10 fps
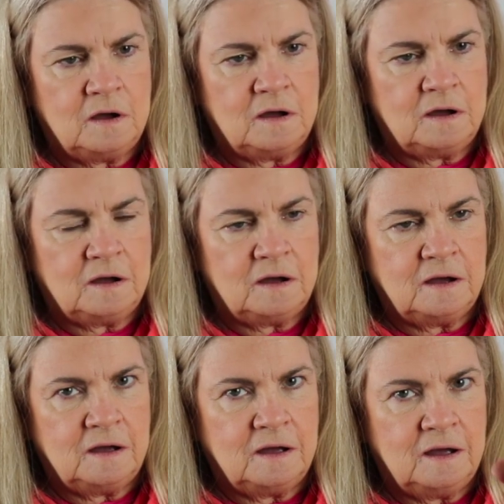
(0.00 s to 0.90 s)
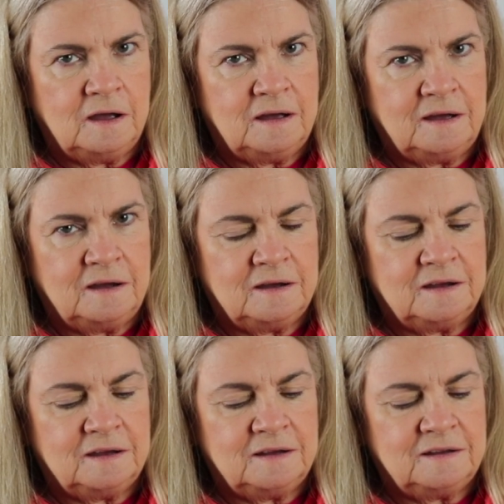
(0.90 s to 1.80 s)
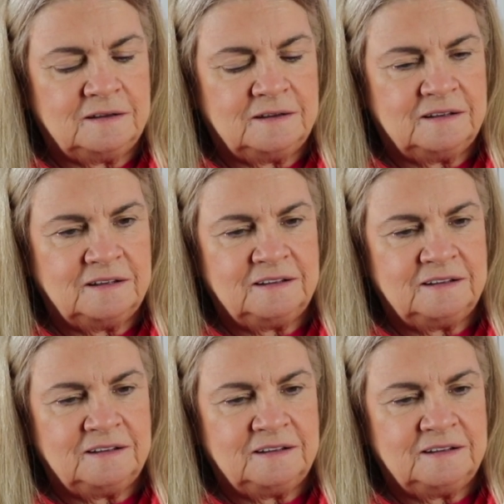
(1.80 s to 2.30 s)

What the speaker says: (no one is talking)